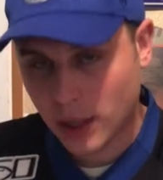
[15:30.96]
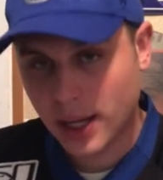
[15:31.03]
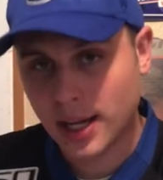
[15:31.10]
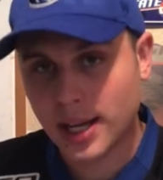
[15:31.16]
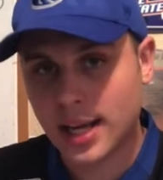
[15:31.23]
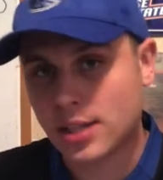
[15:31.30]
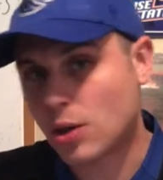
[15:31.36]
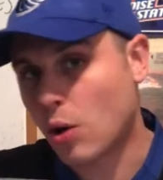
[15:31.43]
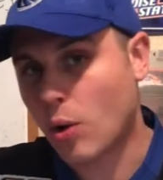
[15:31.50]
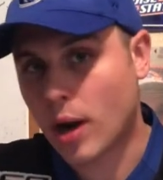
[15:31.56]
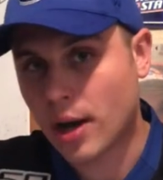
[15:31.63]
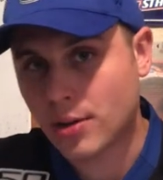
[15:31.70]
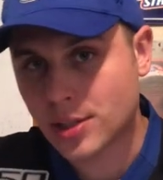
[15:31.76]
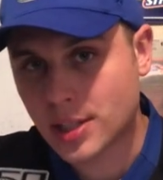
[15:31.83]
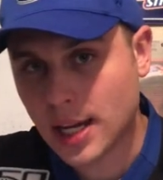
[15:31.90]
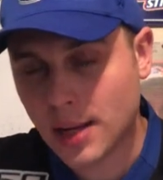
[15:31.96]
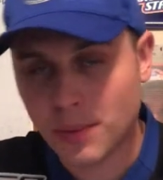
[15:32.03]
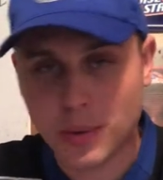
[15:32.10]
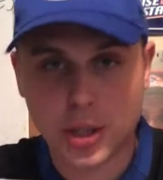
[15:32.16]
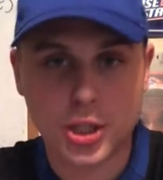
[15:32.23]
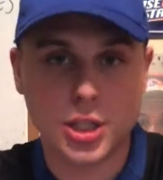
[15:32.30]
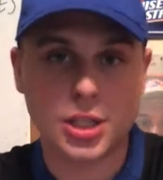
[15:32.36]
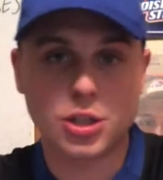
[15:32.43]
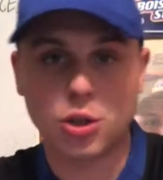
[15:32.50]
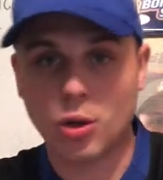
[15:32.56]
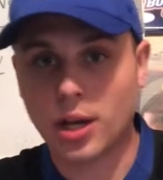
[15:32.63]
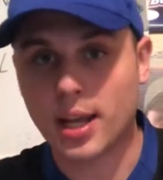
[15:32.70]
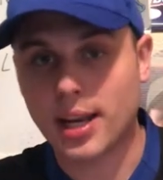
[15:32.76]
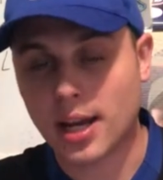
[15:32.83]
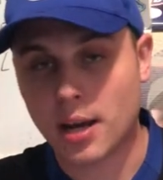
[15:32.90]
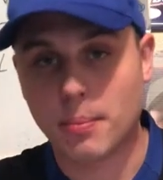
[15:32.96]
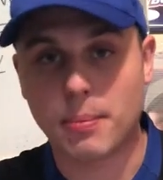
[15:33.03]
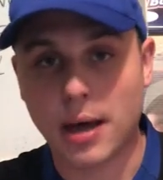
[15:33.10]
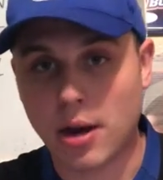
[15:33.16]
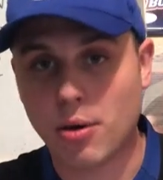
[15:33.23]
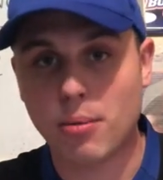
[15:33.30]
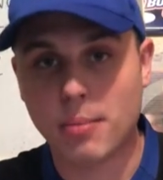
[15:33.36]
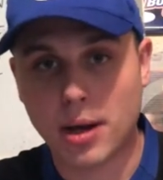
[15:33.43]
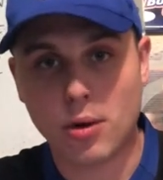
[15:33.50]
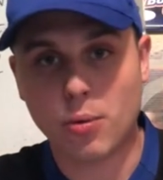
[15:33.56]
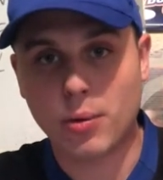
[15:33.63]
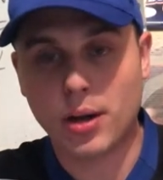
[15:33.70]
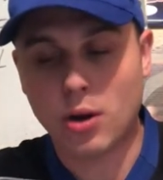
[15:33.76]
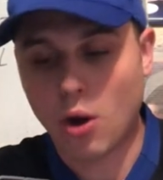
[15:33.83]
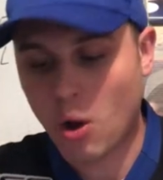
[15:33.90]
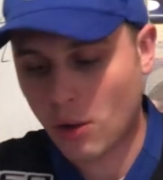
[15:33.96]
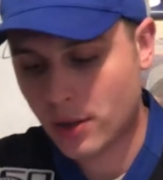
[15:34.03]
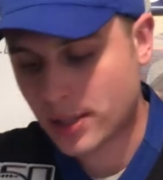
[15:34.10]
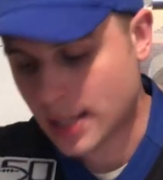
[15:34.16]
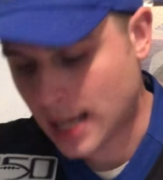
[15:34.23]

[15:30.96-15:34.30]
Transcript: win against Ohio State, which is looking like a better and better win all the